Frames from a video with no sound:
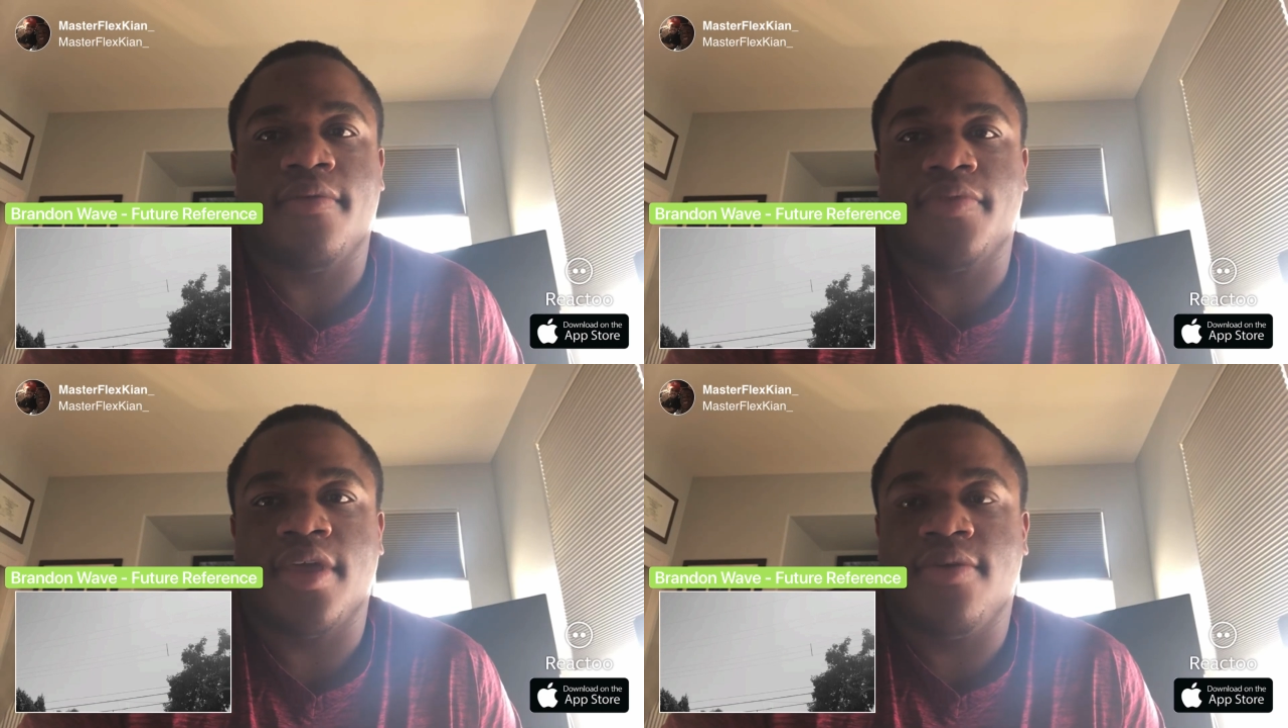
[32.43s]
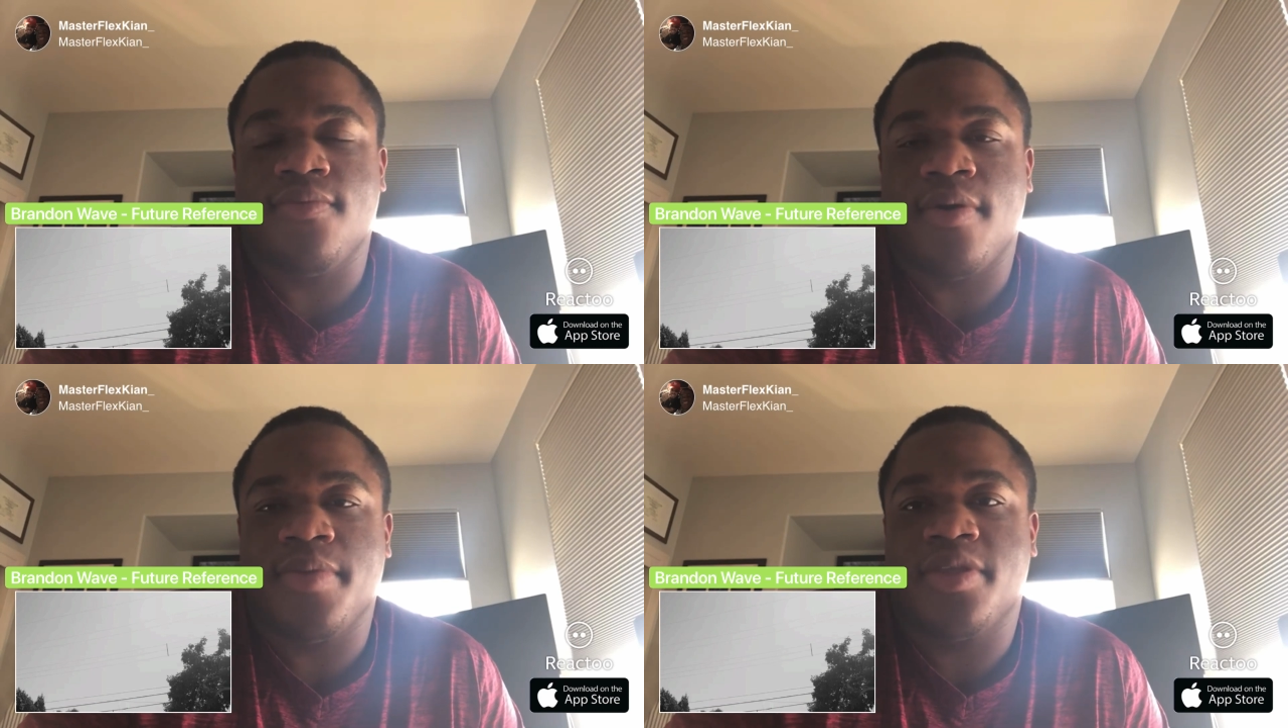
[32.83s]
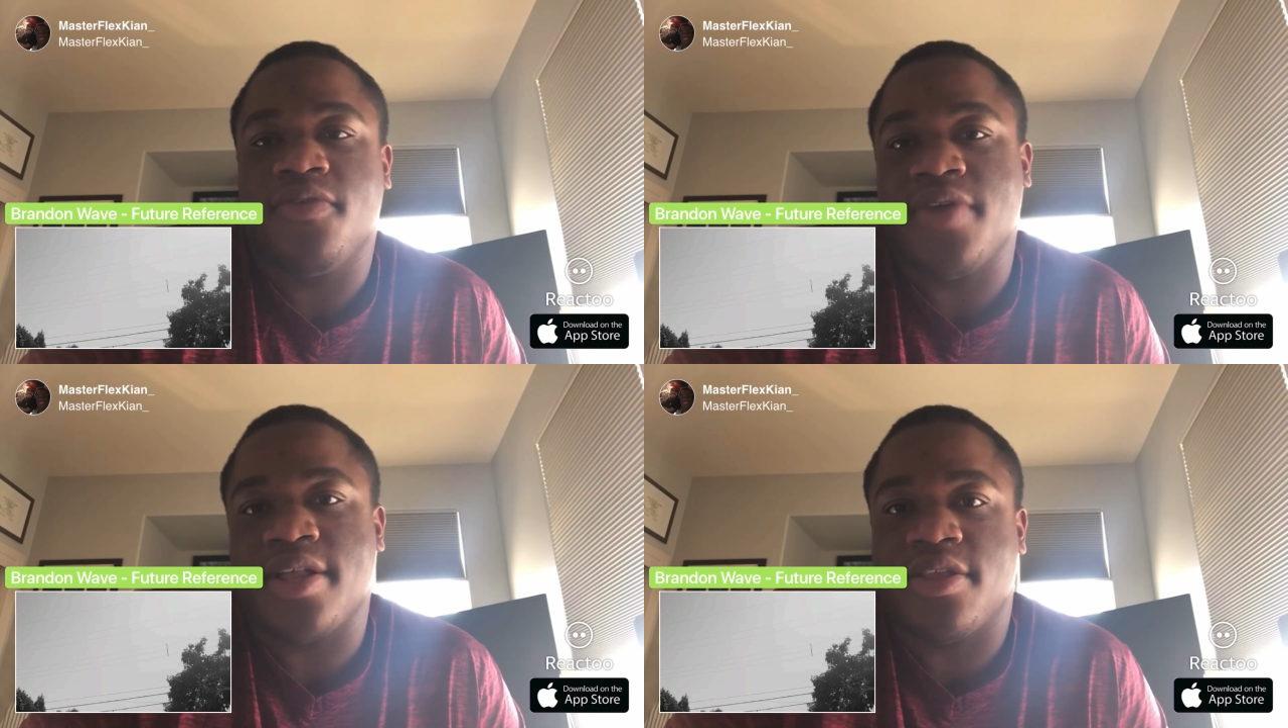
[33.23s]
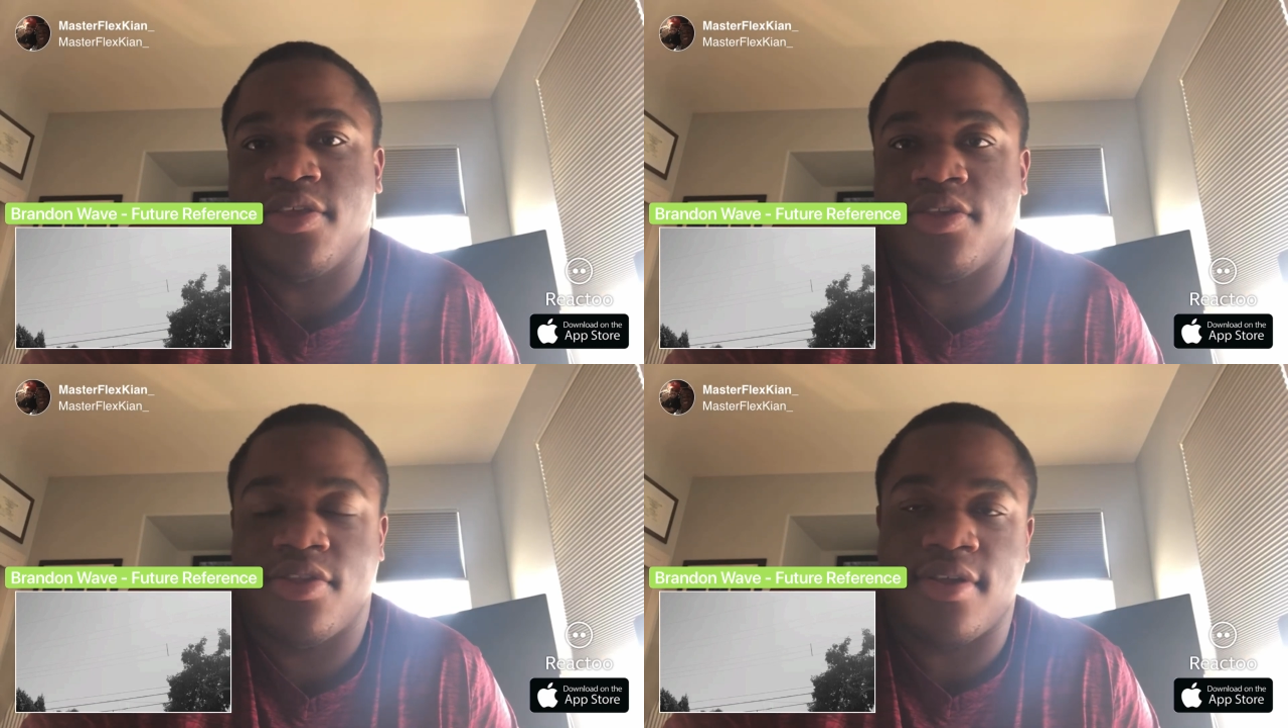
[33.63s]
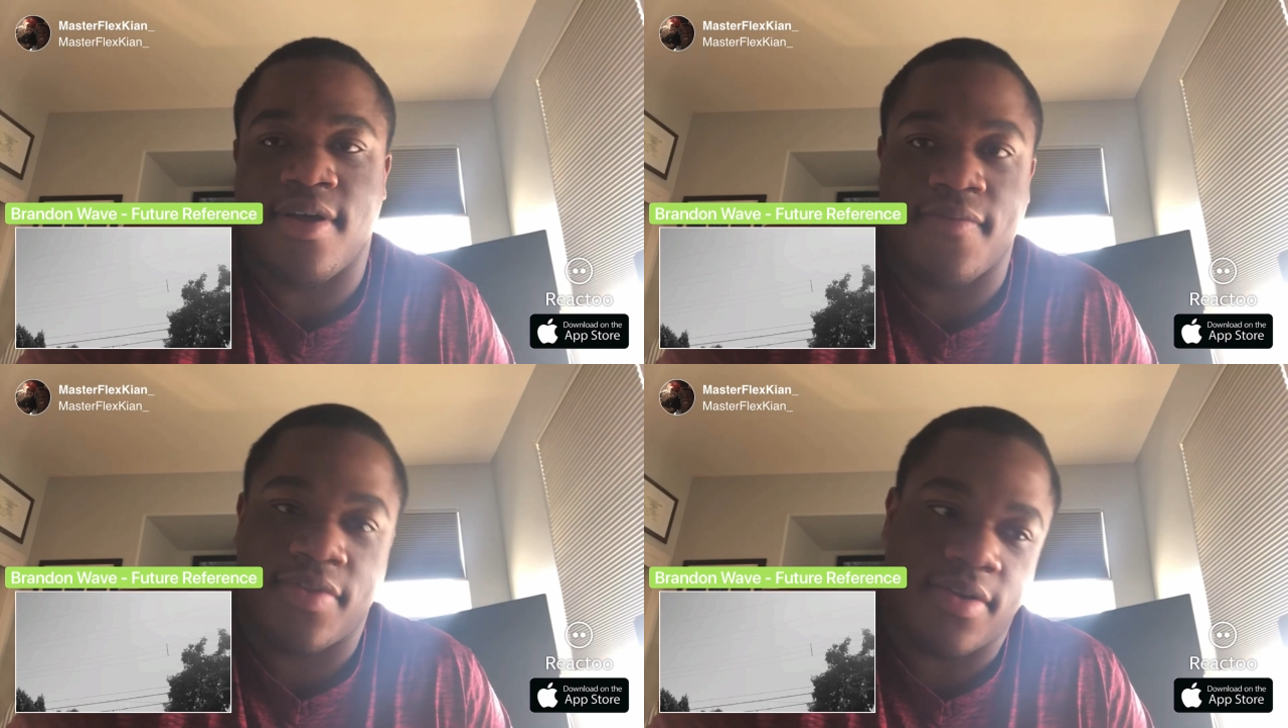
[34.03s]
He wanted me to react to this,
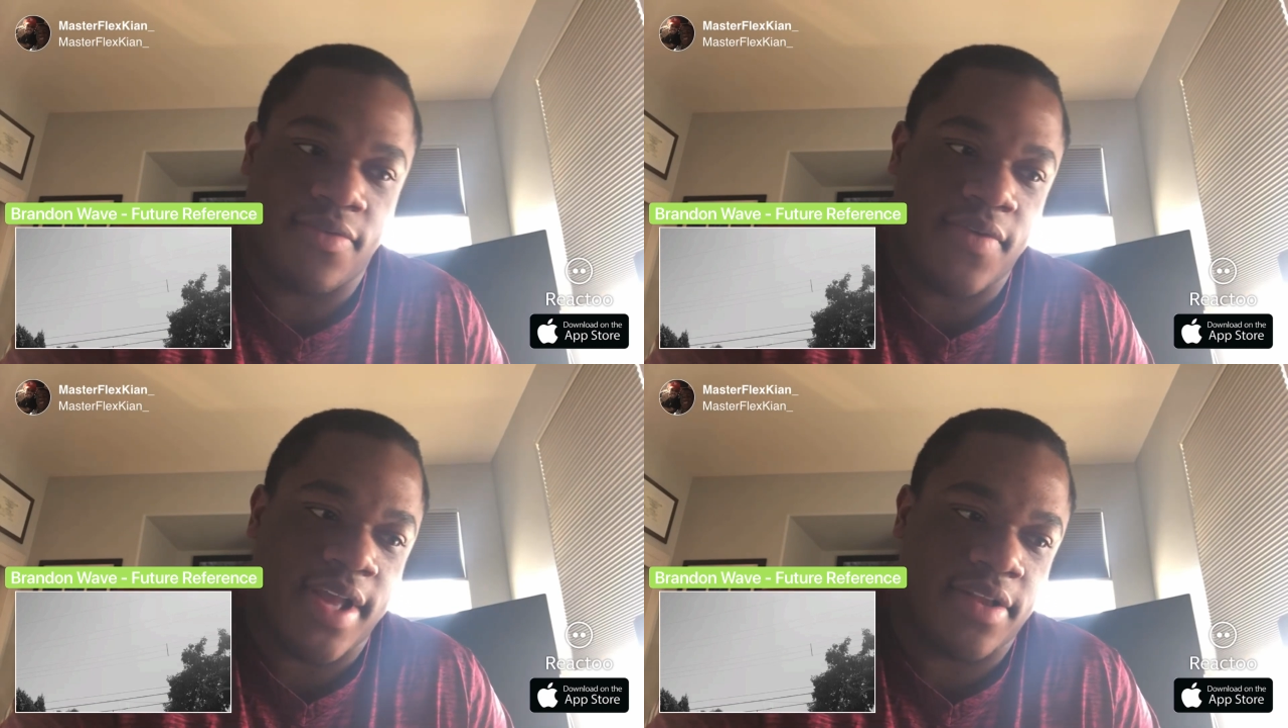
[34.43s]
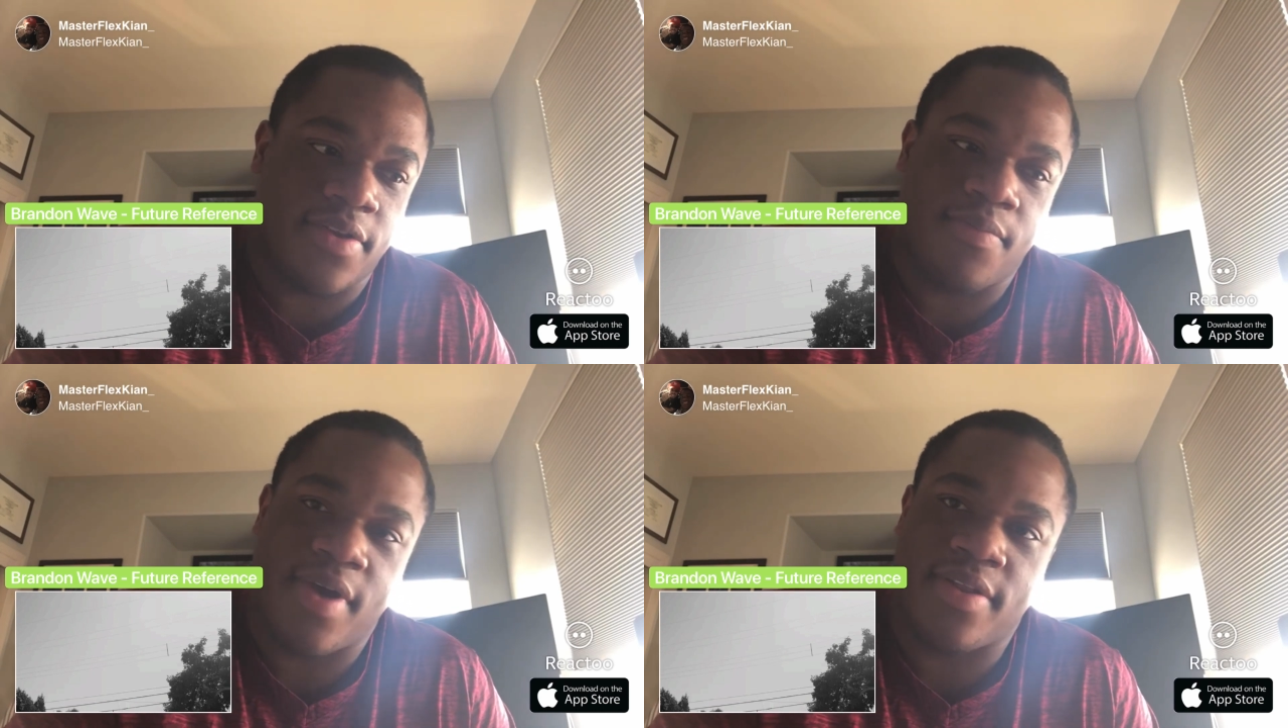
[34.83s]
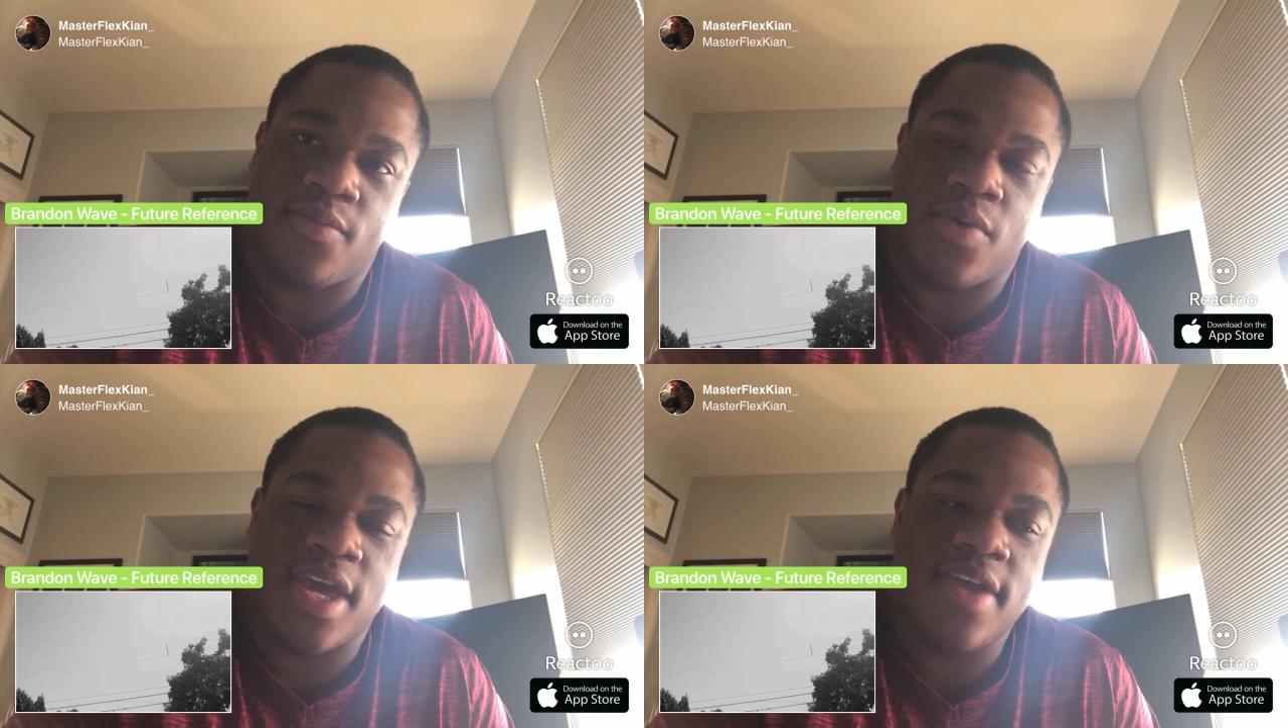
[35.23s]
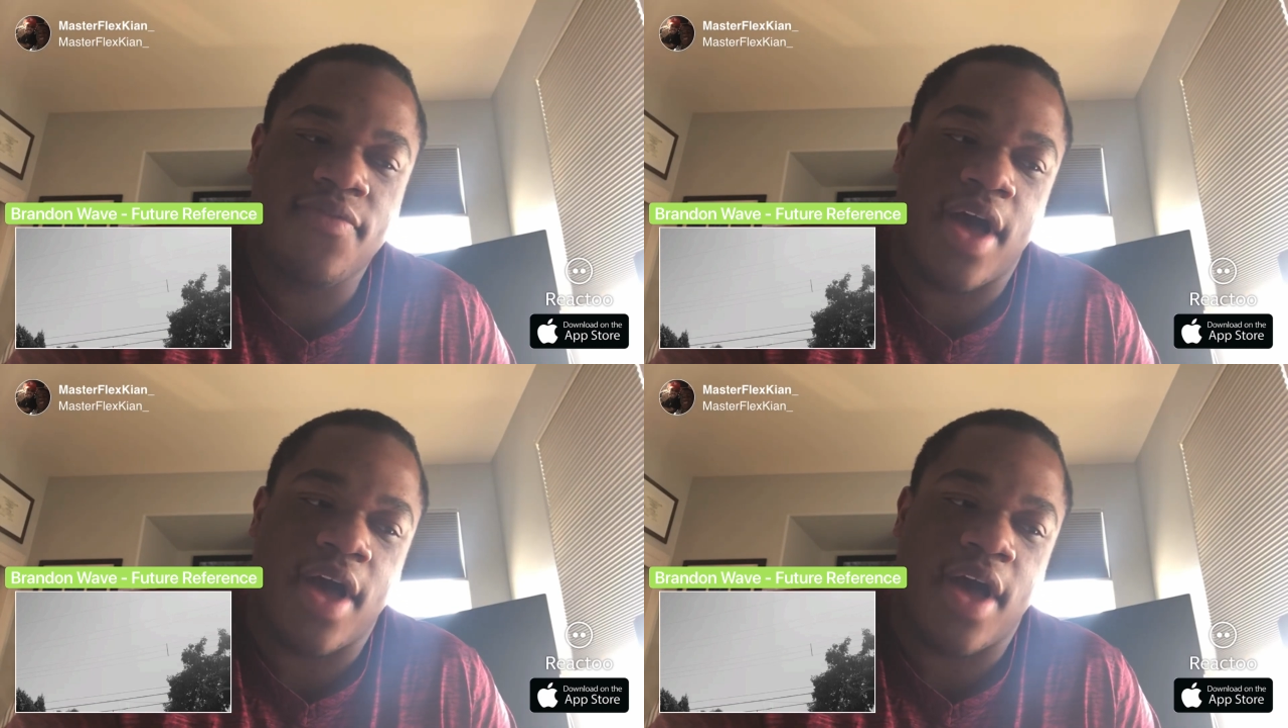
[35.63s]
reacting to Brandon Wave.